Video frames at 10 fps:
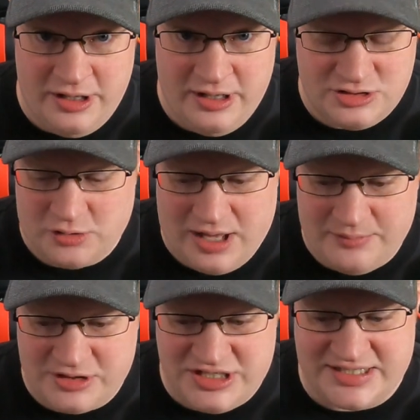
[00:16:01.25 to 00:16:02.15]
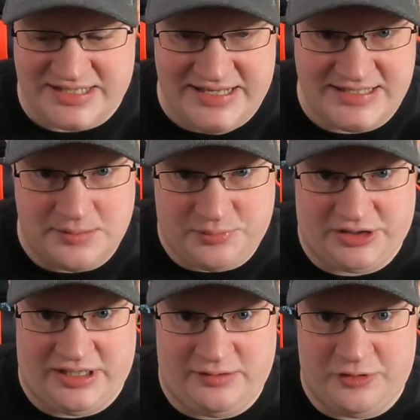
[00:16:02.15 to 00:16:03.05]
Soul Calibur six is
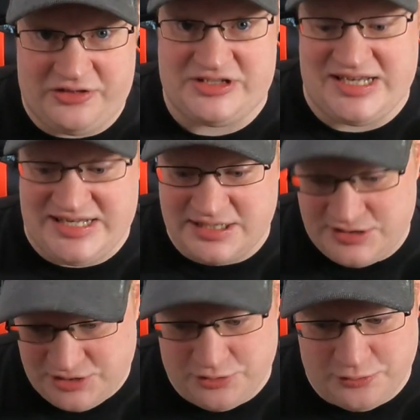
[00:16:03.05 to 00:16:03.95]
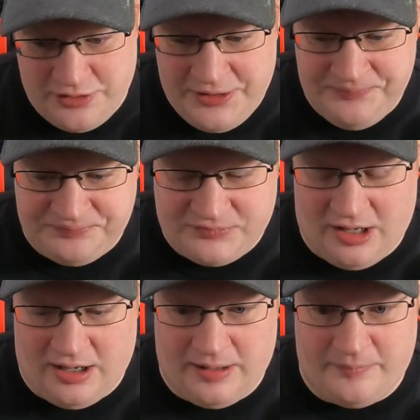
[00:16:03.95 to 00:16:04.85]
complete with season two.
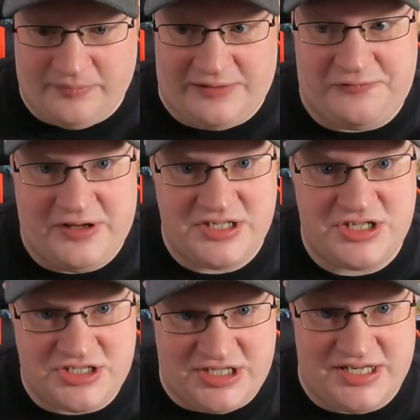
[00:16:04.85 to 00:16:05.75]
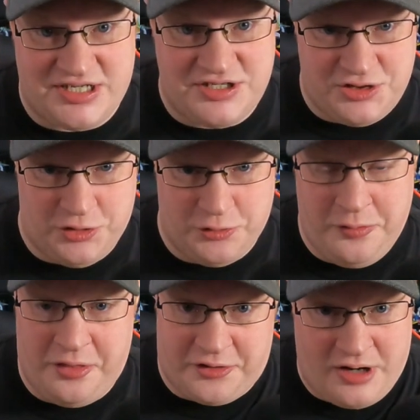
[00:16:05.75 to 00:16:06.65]
Um, they finished season two.
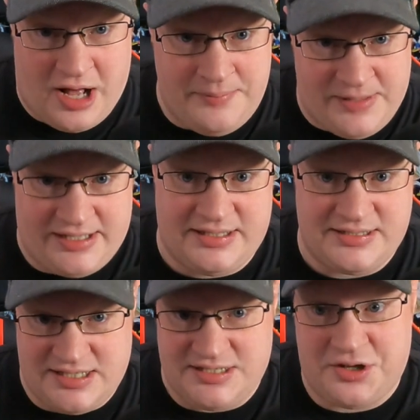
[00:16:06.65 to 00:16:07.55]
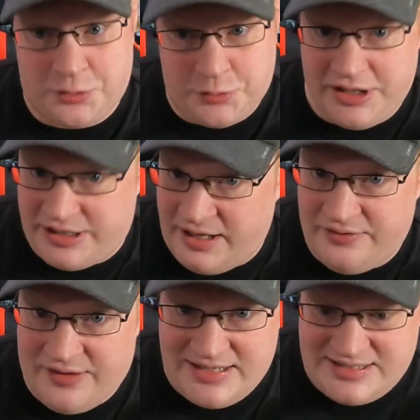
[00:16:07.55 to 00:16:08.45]
They're not making season three.
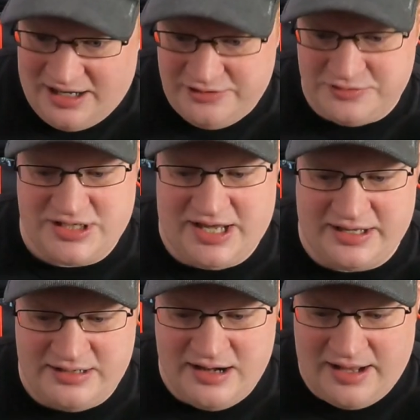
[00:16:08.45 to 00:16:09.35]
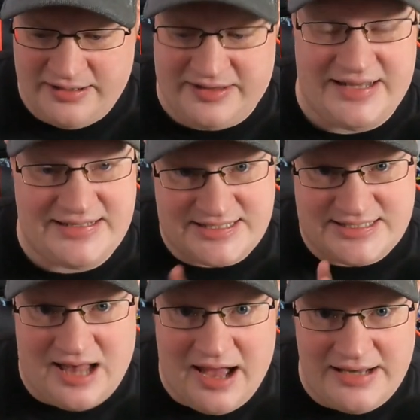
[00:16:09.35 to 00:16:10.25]
That's how you say it. Not they
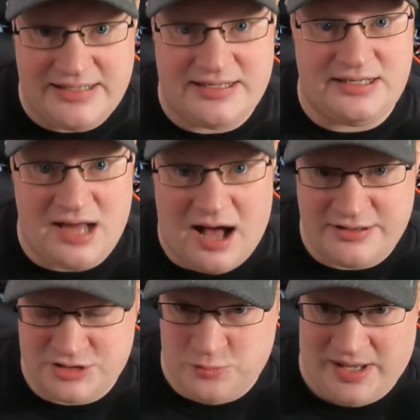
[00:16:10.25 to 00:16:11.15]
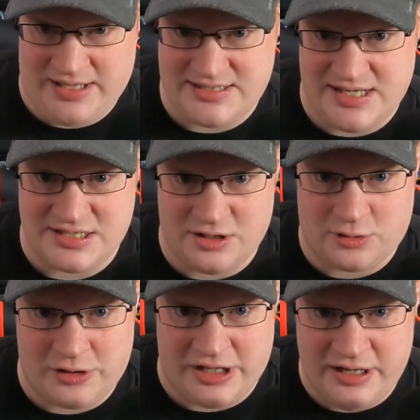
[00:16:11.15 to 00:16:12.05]
decided not to make season
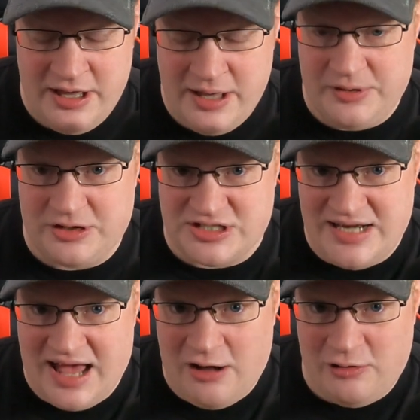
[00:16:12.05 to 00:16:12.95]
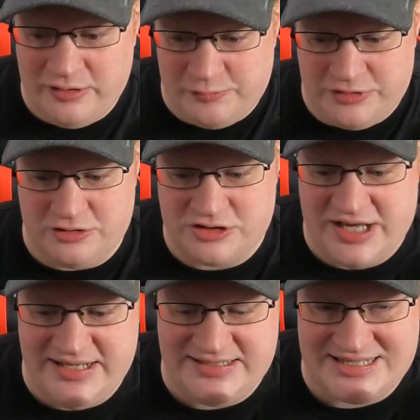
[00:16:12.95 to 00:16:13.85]
three, because now when you're
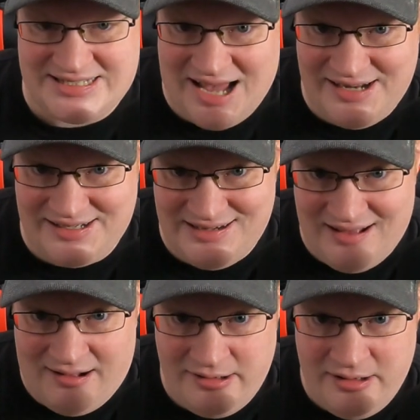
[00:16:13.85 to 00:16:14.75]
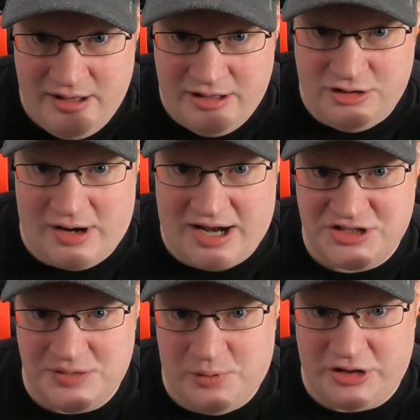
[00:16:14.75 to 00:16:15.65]
saying decided not, you're
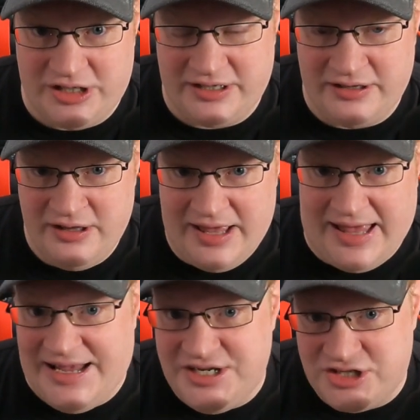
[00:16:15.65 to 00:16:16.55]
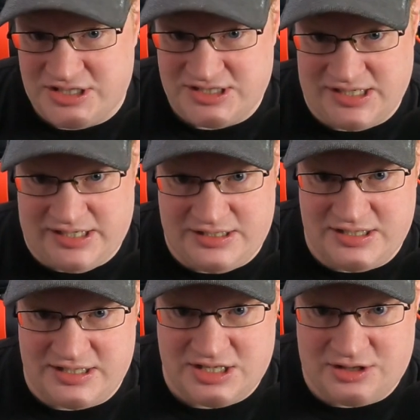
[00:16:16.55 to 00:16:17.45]
actually putting agency to
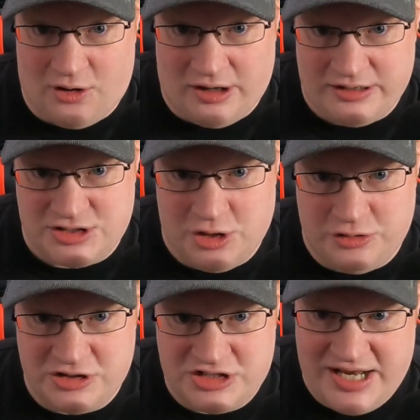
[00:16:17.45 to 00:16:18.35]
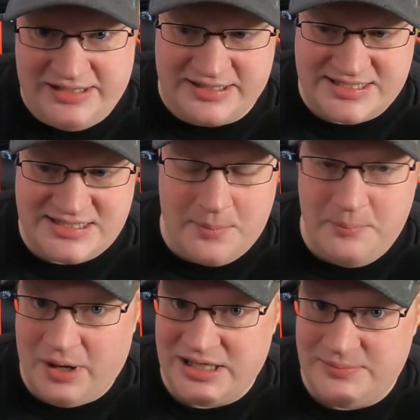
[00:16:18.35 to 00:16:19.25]
this thought. So you're saying that
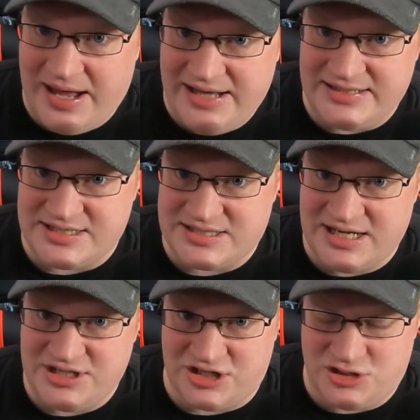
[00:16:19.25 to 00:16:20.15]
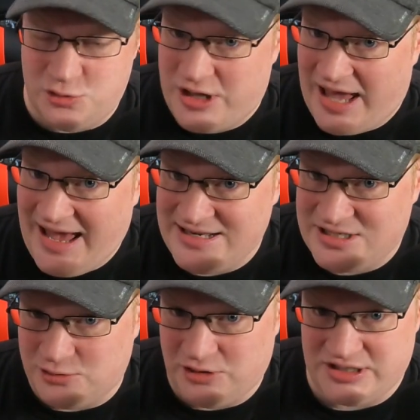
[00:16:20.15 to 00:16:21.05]
somebody made a decision to
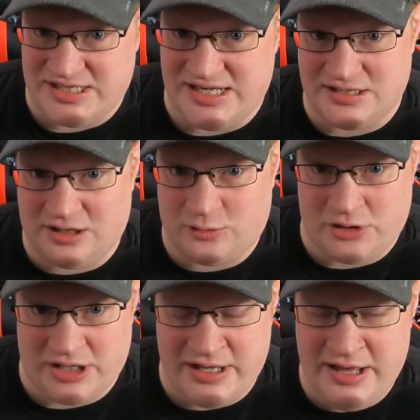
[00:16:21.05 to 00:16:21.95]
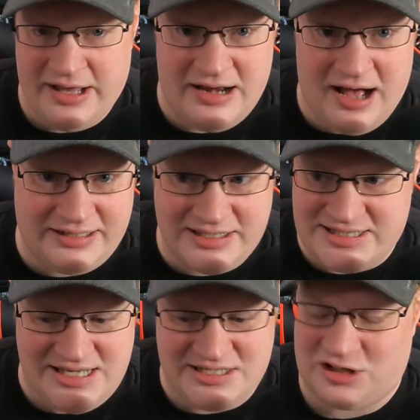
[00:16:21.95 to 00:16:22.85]
cancel a season three, not that
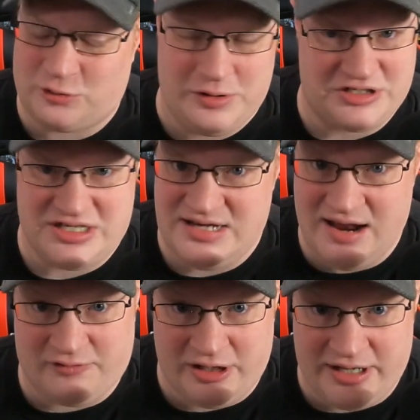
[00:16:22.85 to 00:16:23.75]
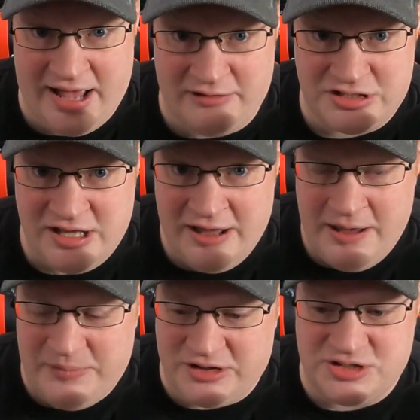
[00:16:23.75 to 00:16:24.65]
season three was never announced,
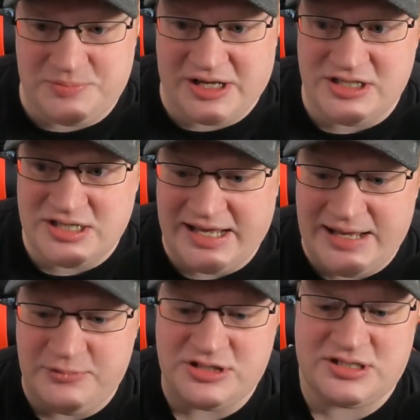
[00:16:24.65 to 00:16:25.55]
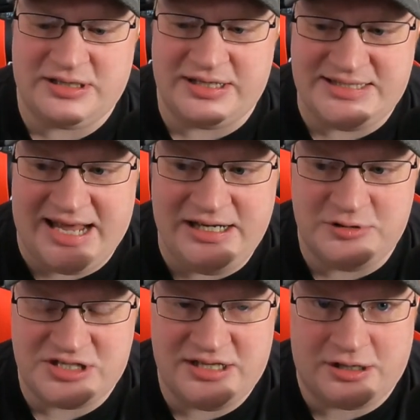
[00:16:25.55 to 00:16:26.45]
because because the game was the data
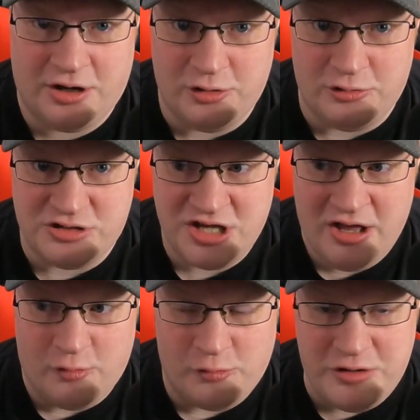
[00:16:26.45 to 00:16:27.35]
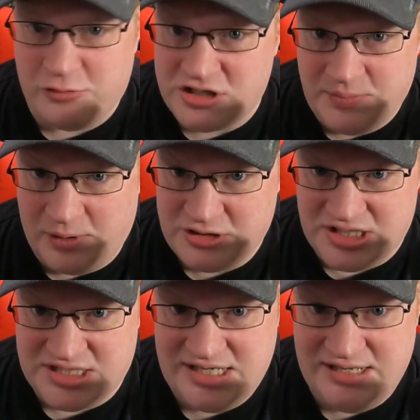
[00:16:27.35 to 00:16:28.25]
was in the codes, we weren't supposed to
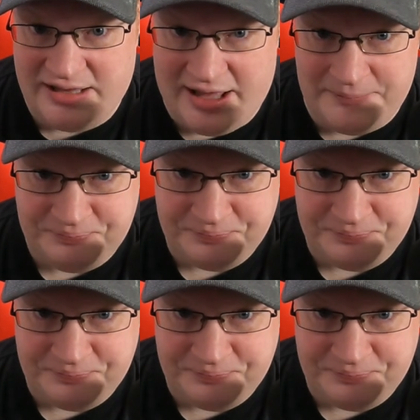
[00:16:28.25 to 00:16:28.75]
see that.